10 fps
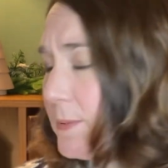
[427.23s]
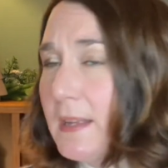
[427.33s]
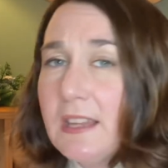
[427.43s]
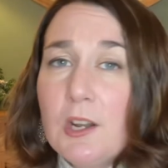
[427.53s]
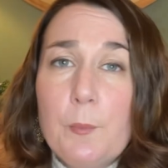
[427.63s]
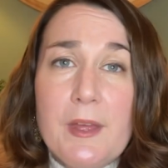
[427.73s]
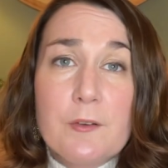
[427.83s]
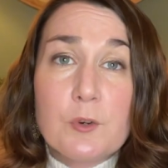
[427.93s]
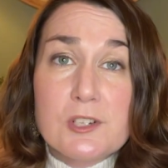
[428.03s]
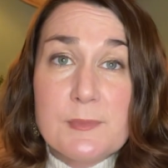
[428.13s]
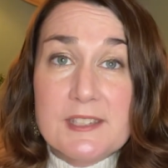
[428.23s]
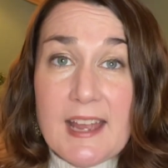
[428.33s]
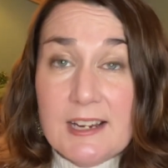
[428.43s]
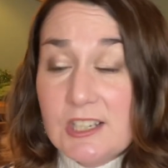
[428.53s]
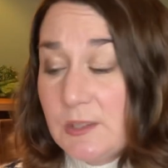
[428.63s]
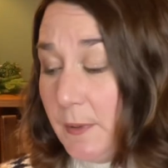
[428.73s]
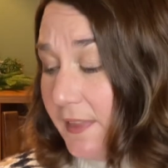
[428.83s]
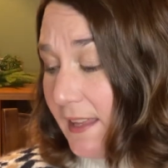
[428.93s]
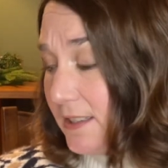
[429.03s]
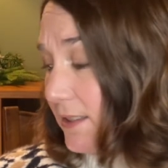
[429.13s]
me a little bit of Christmas Cactus, but
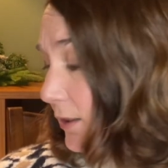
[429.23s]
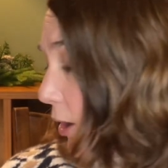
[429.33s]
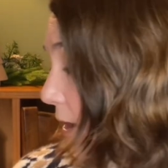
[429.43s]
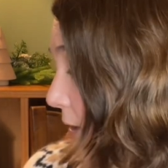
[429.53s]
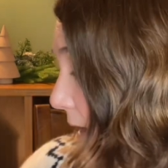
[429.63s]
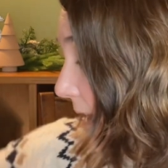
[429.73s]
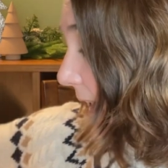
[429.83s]
that's long gone. I